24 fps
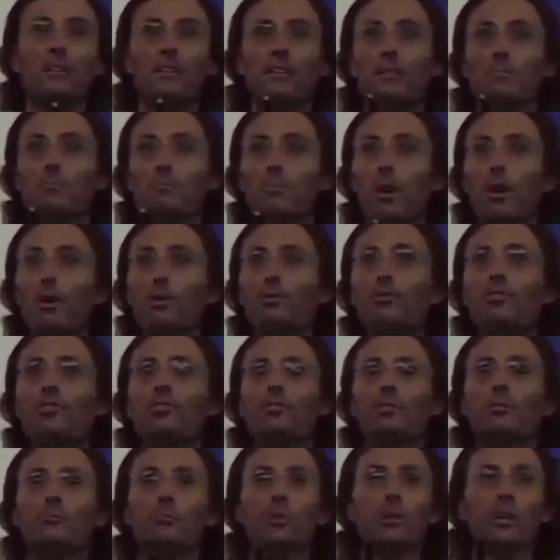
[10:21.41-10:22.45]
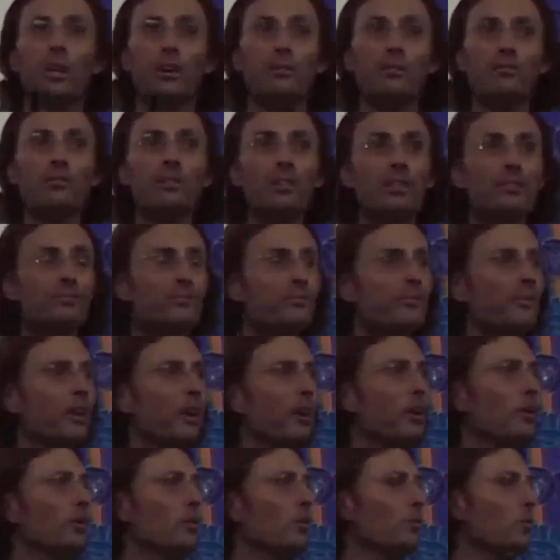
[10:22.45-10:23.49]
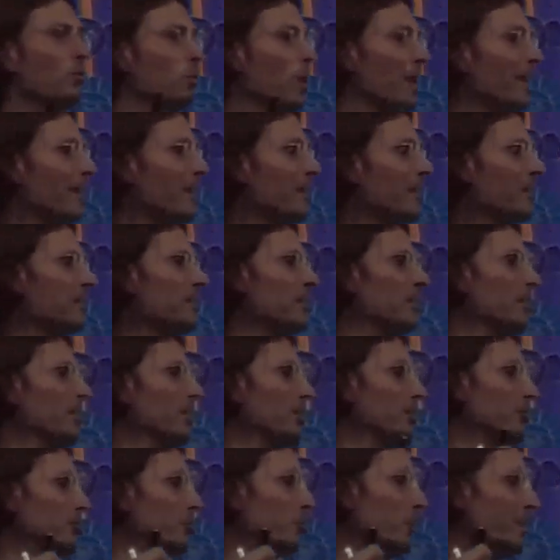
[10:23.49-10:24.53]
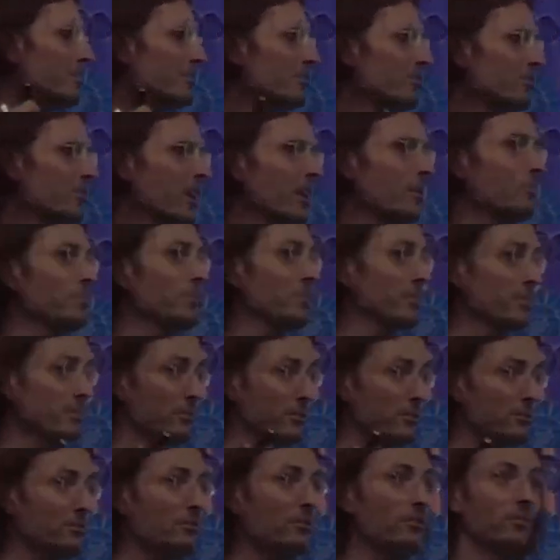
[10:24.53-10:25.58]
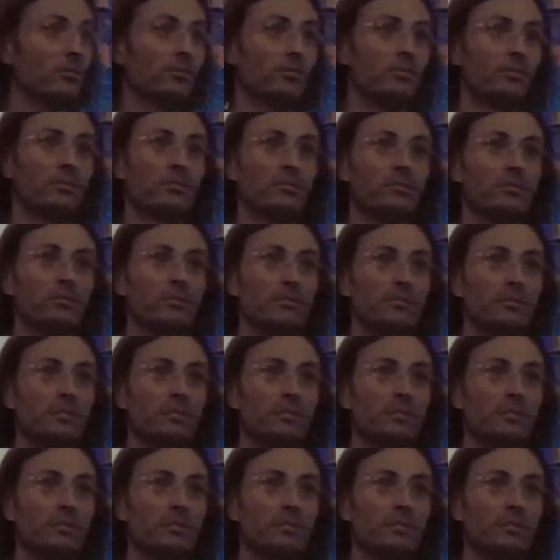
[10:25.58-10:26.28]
The emotion will only flow when you accept the truth.